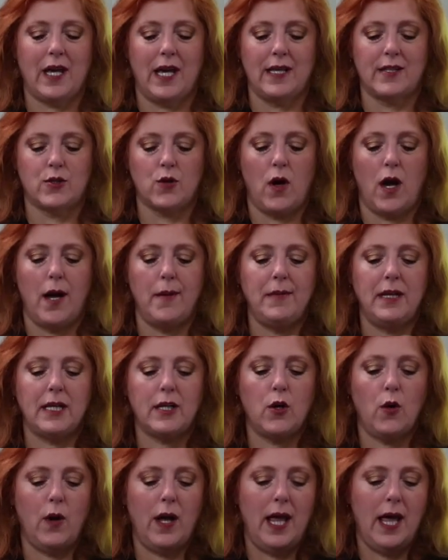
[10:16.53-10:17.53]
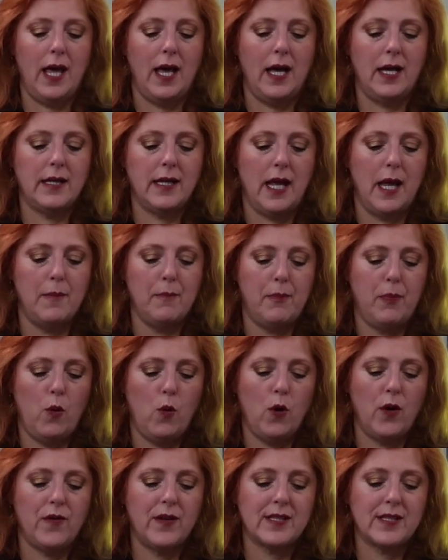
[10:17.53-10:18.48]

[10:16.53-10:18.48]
Okay, so I'm gonna go ahead and